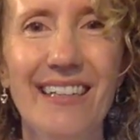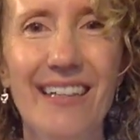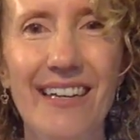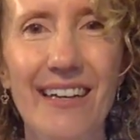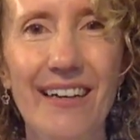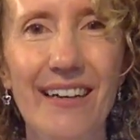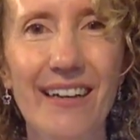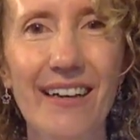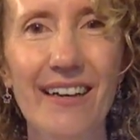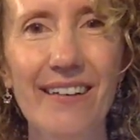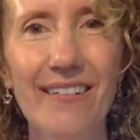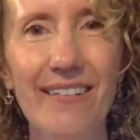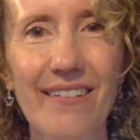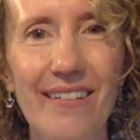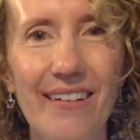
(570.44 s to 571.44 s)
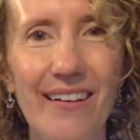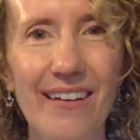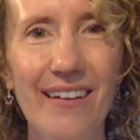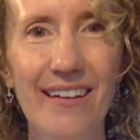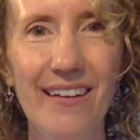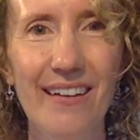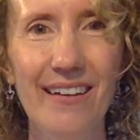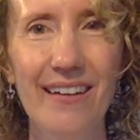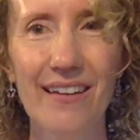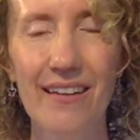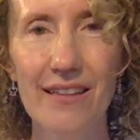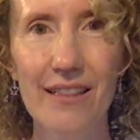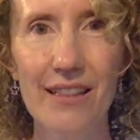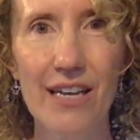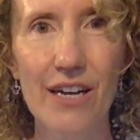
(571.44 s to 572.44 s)
There you go.
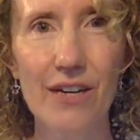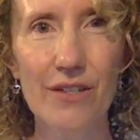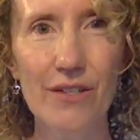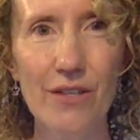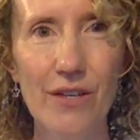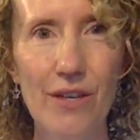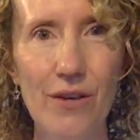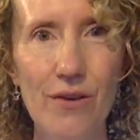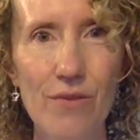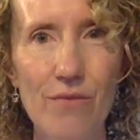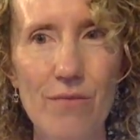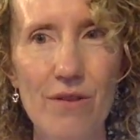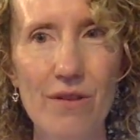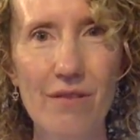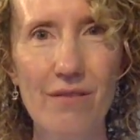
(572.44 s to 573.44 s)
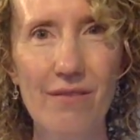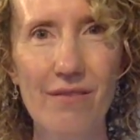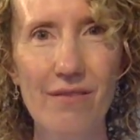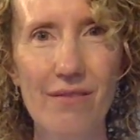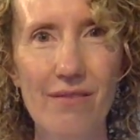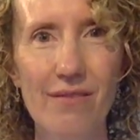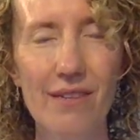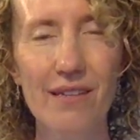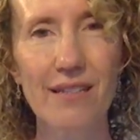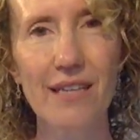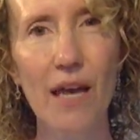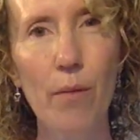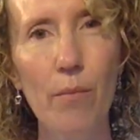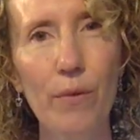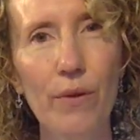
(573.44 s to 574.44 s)
There's the cube, the
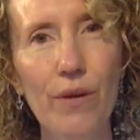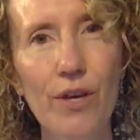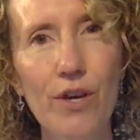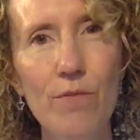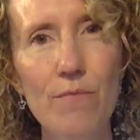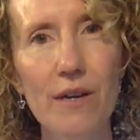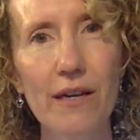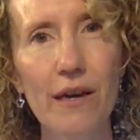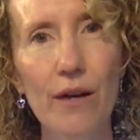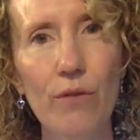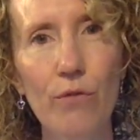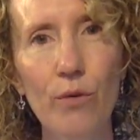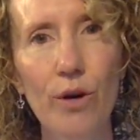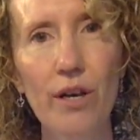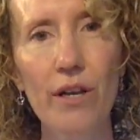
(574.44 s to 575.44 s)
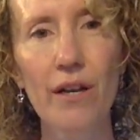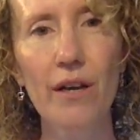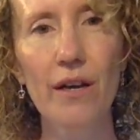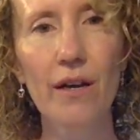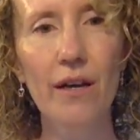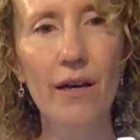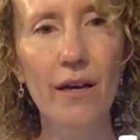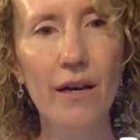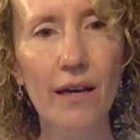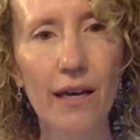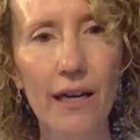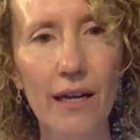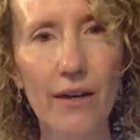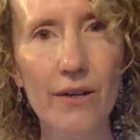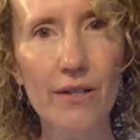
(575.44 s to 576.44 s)
sample cube made out of wood.
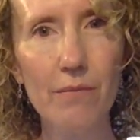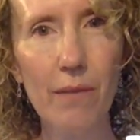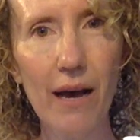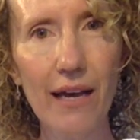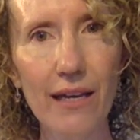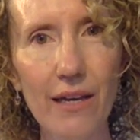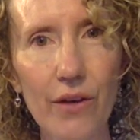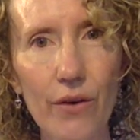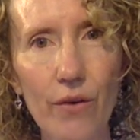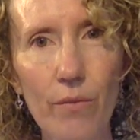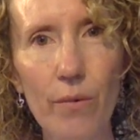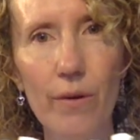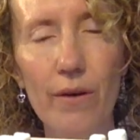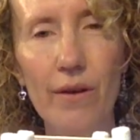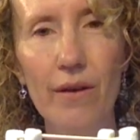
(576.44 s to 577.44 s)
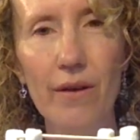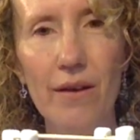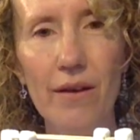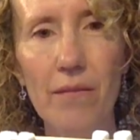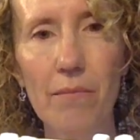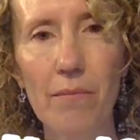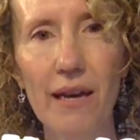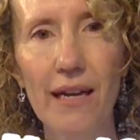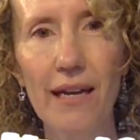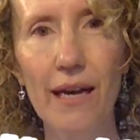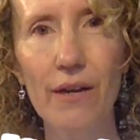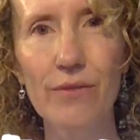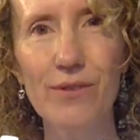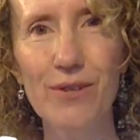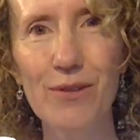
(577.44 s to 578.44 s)
And here's my cube made
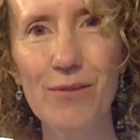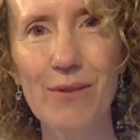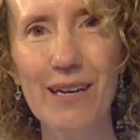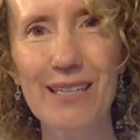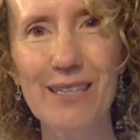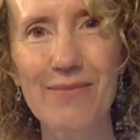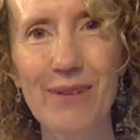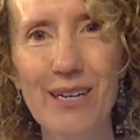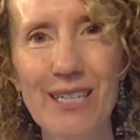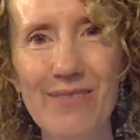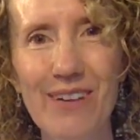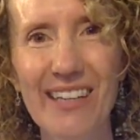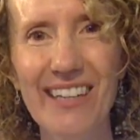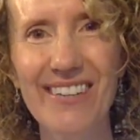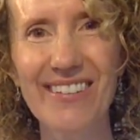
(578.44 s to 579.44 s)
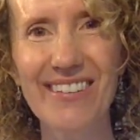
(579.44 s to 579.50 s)
out of toothpicks and marshmallows.